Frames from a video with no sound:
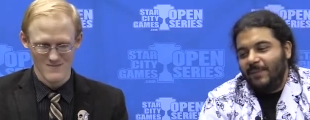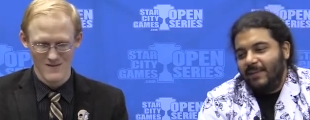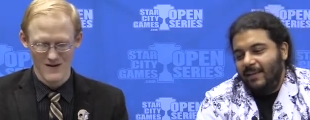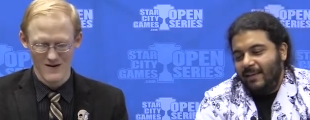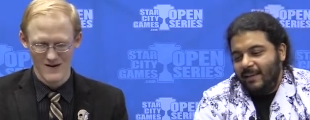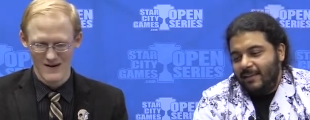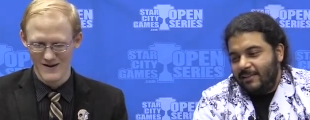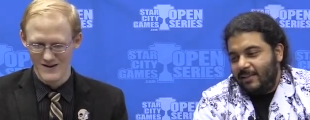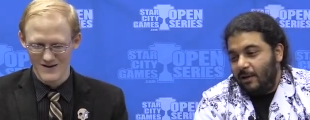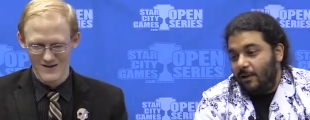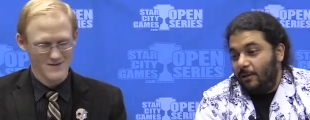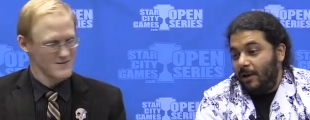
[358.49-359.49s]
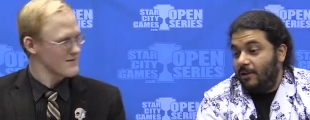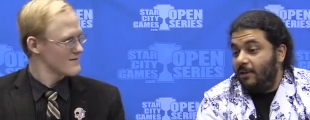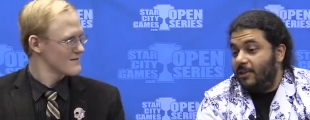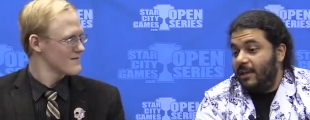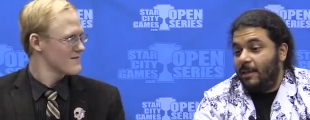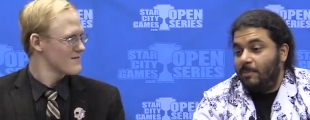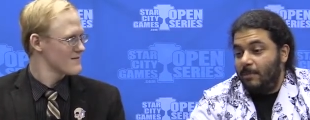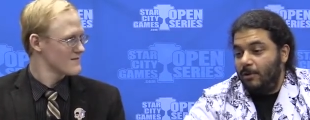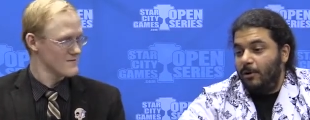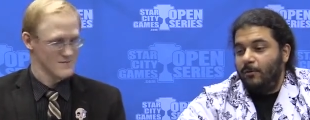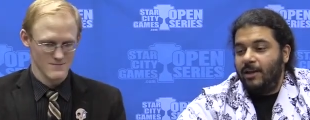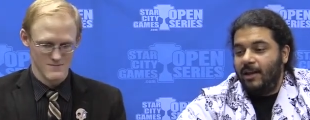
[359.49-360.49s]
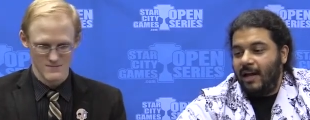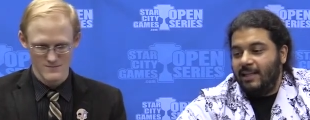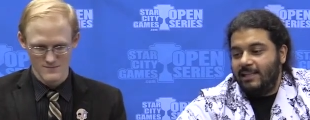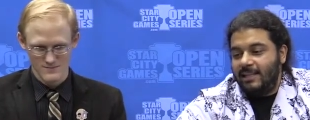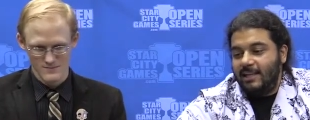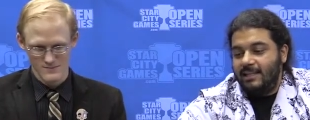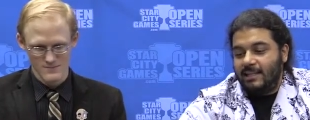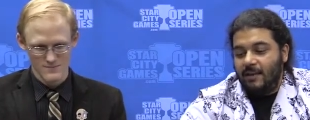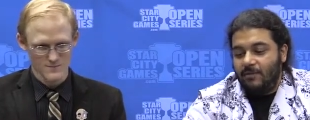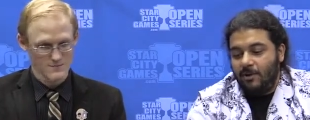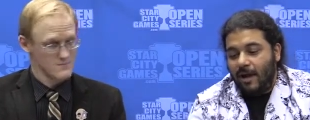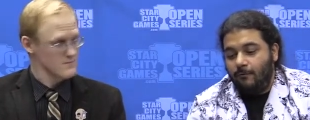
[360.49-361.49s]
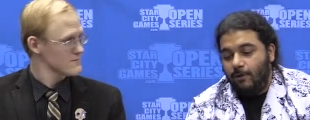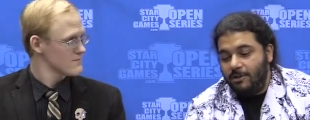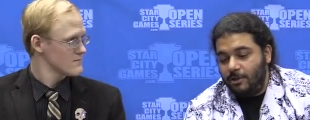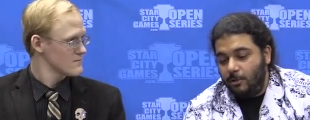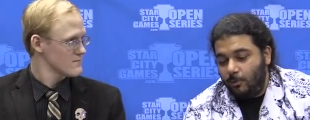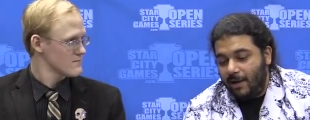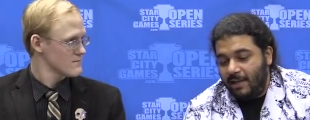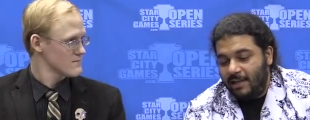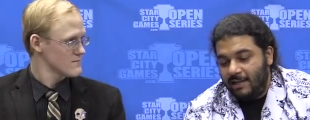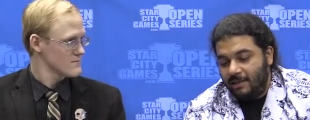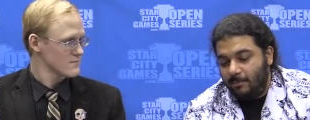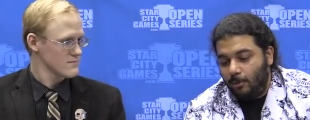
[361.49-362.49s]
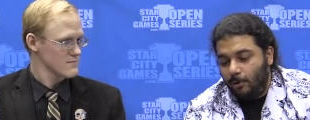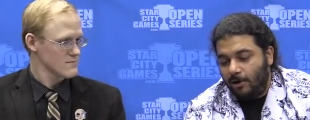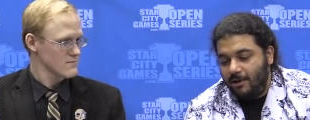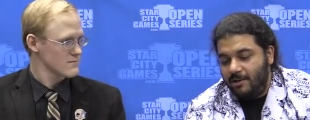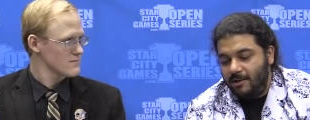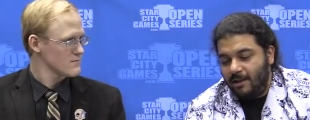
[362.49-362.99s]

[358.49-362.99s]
Speaker 1: All right. So another thing that people don't realize is if you have one Doomwake in the board,